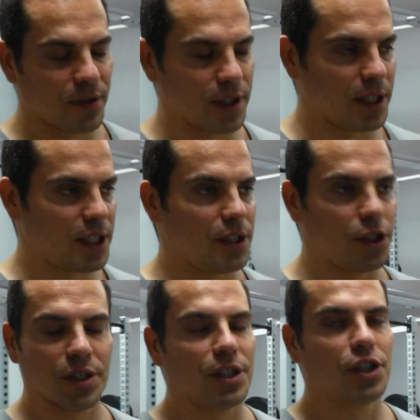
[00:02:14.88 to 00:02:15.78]
It's
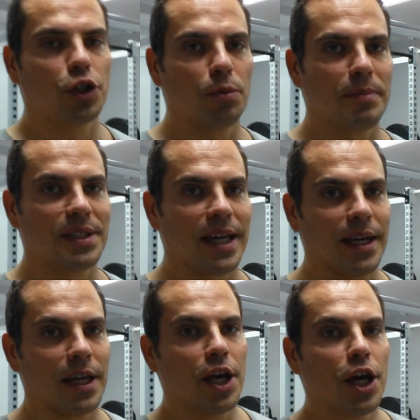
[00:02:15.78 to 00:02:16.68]
just a stupid
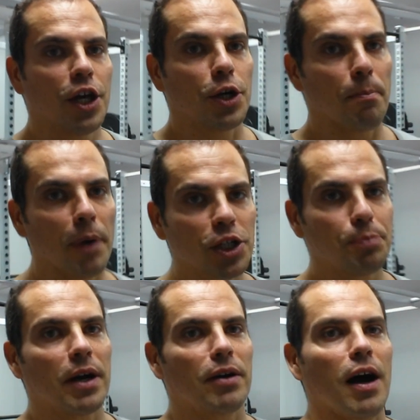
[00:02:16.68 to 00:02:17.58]
mistake. You're
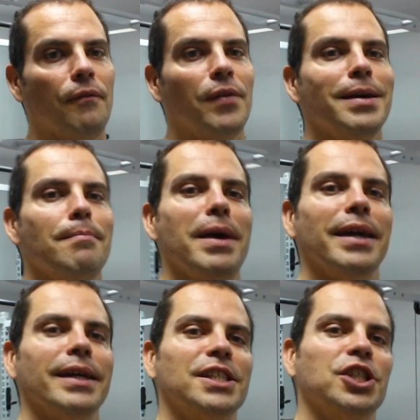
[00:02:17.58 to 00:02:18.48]
much better off
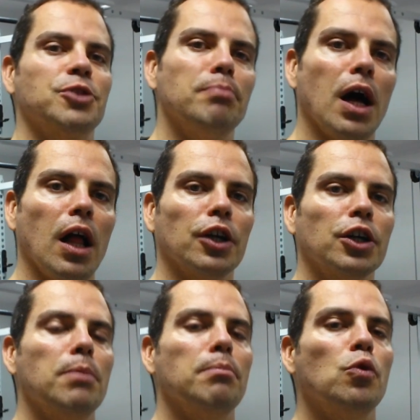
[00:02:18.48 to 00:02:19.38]
making
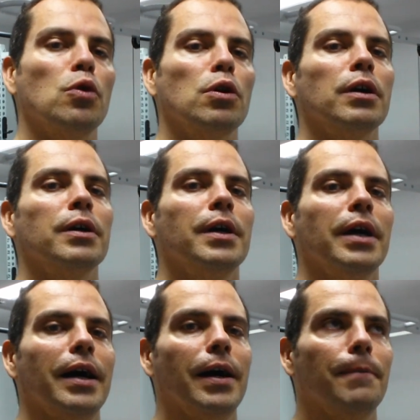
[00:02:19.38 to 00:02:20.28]
smaller, more
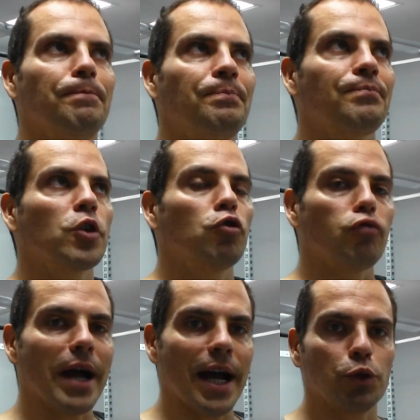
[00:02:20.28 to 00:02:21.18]

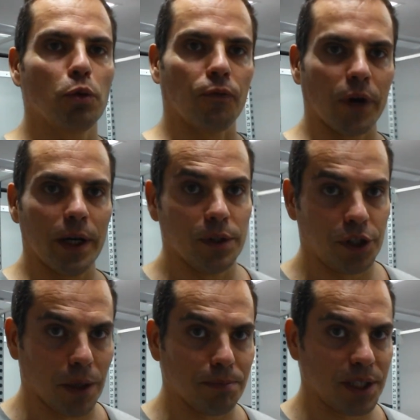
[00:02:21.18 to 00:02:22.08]
gradual, frequent
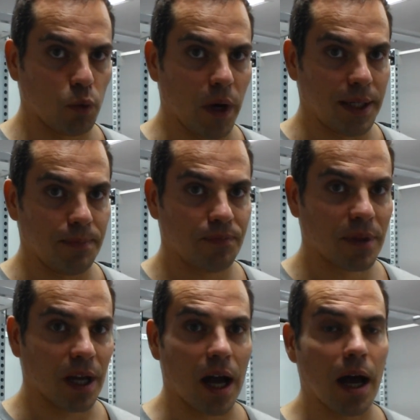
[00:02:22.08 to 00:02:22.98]
jumps in weight.
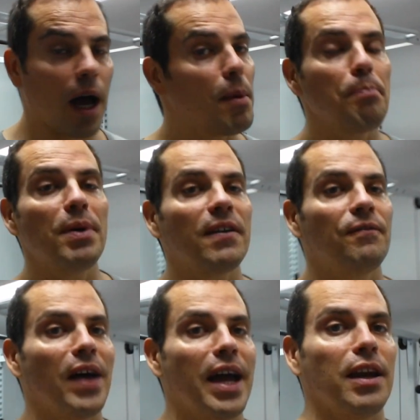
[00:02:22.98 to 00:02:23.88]
I'm a big
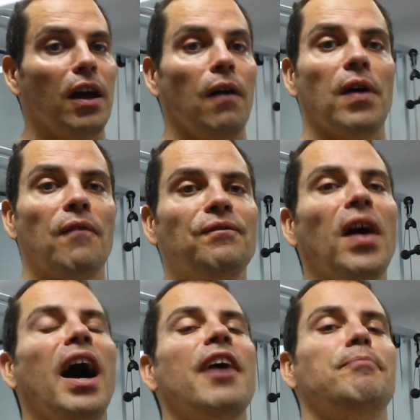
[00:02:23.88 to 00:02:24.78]
fan of
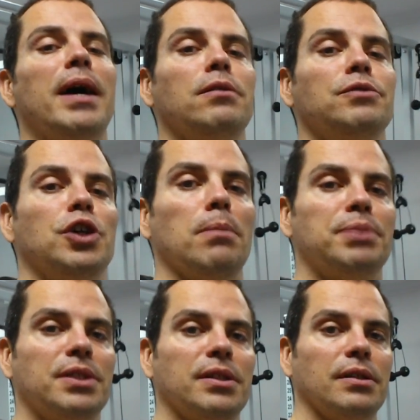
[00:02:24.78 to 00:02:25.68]
5-pound
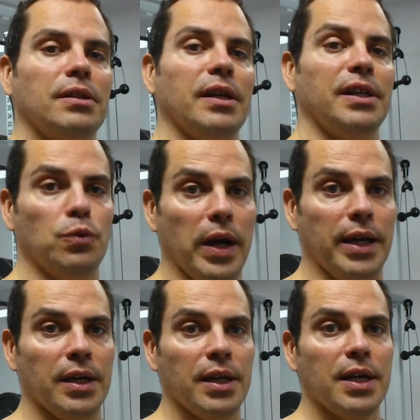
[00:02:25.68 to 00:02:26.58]
jumps in
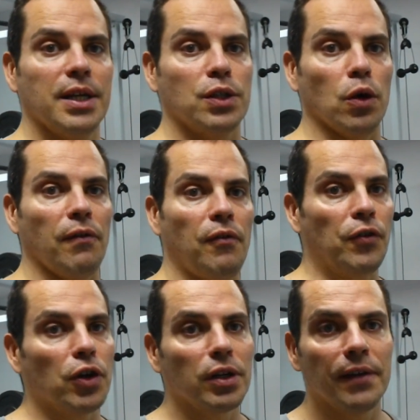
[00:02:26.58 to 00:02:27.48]
weight. So
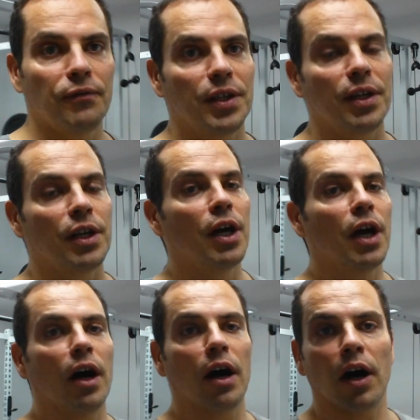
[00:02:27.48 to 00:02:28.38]
if you're lifting
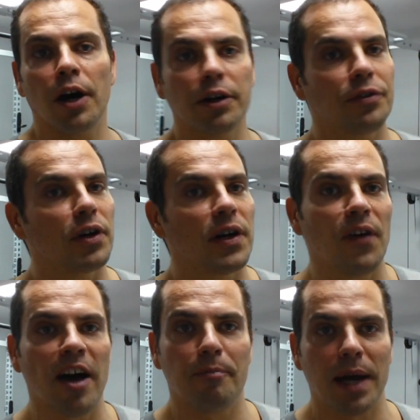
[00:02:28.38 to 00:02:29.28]

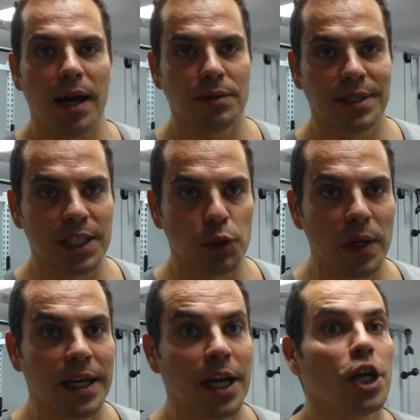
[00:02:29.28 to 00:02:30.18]
135 pounds this
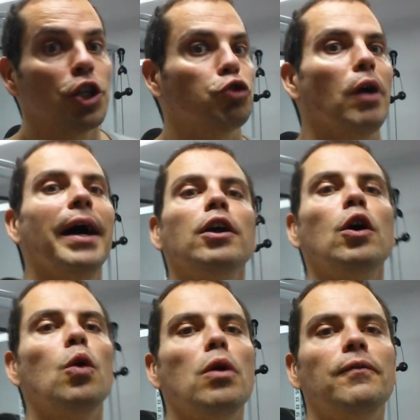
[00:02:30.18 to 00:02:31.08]
week, try to
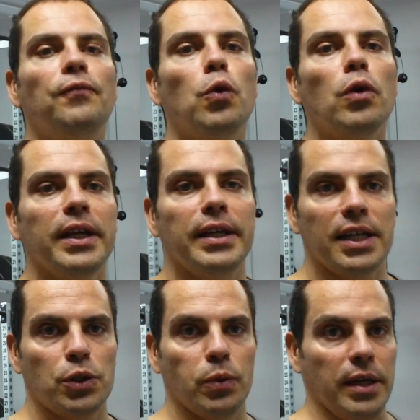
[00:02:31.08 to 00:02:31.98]
go 140
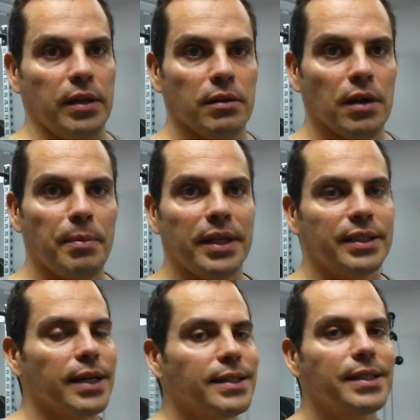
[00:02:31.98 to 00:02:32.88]
next week. I mean,
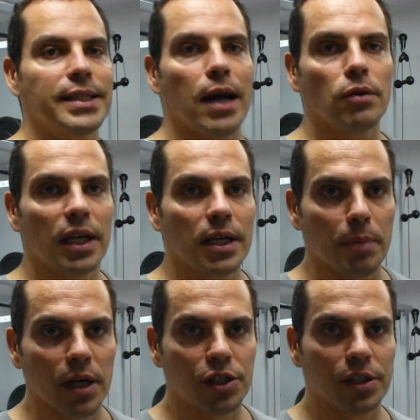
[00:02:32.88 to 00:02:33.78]
it doesn't sound like
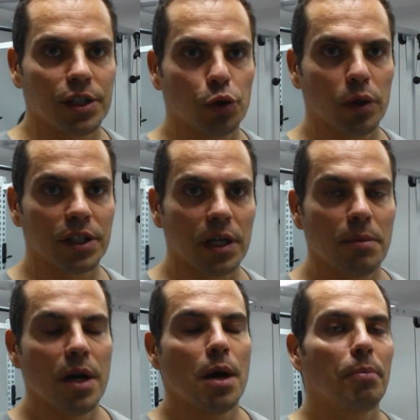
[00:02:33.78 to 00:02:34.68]
much in the short
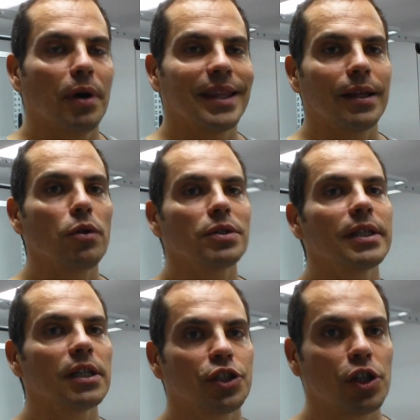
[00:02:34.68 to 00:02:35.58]
term, but those
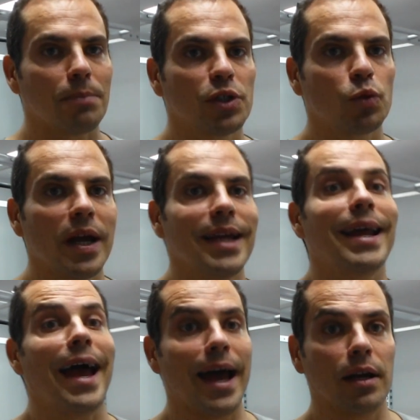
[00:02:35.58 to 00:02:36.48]
little jumps in
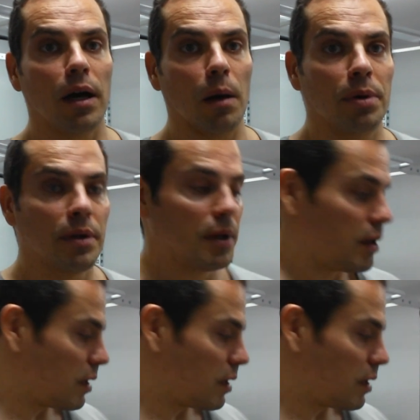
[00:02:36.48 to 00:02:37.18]
weight add up.